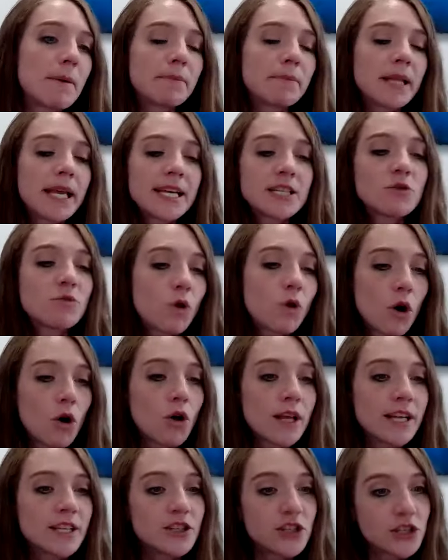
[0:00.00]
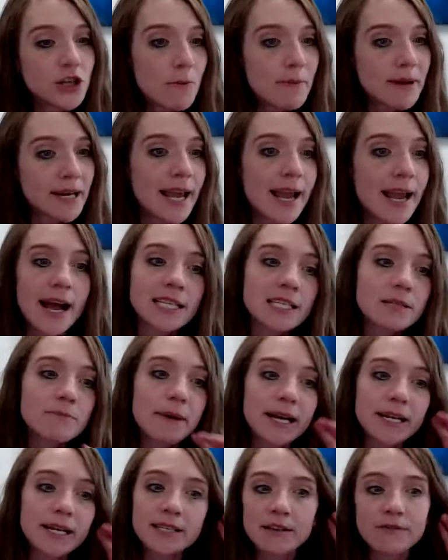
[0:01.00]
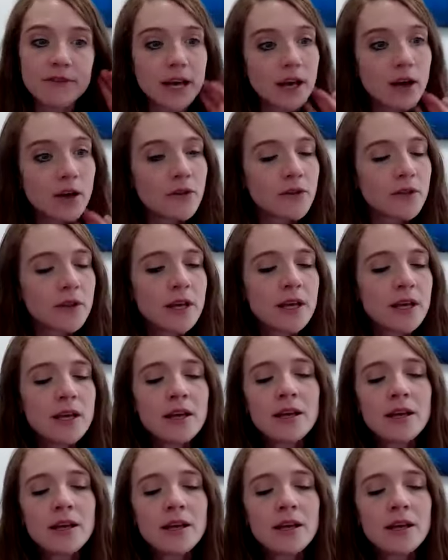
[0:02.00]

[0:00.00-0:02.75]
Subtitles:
but plays a role in so many aspects of health: